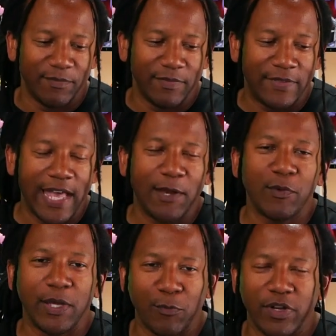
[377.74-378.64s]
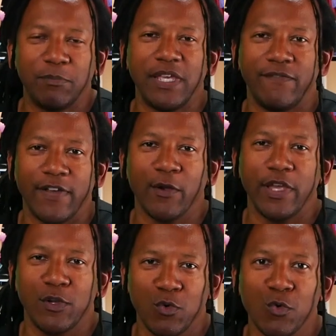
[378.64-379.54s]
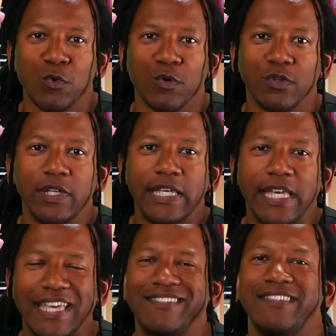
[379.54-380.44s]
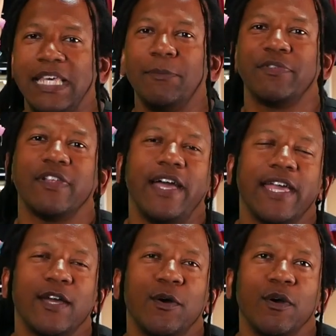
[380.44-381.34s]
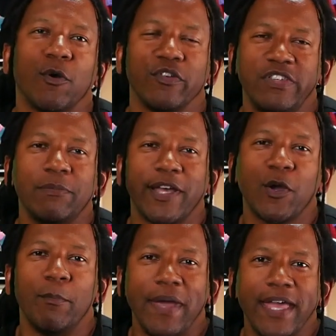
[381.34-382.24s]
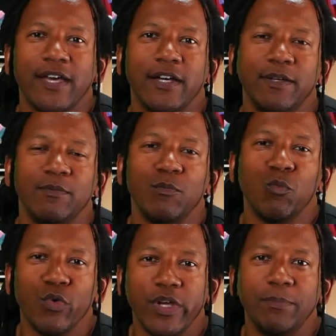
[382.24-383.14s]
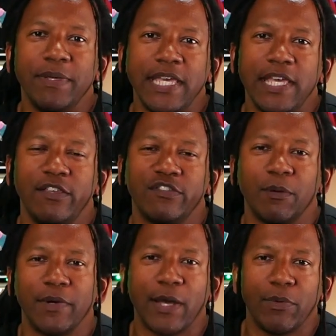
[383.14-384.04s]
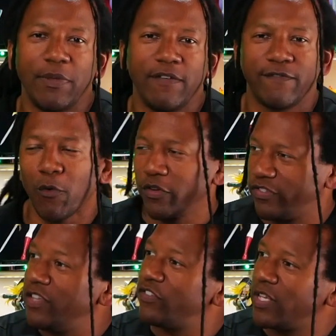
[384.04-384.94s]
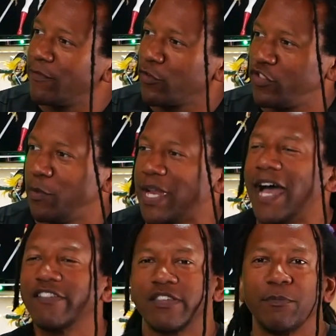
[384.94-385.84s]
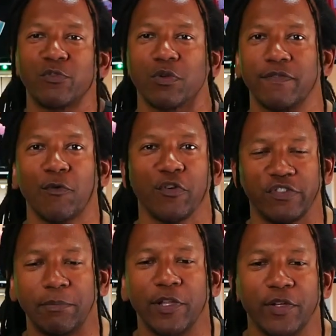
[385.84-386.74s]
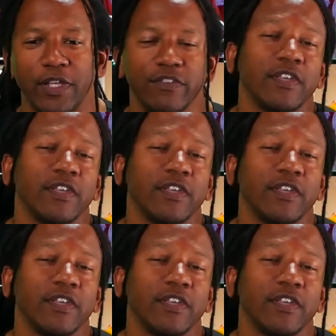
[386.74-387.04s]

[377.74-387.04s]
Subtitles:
That it would be very cool. It seemed like Omega would be someone that would be force sensitive, or she would have some sort of force abilities.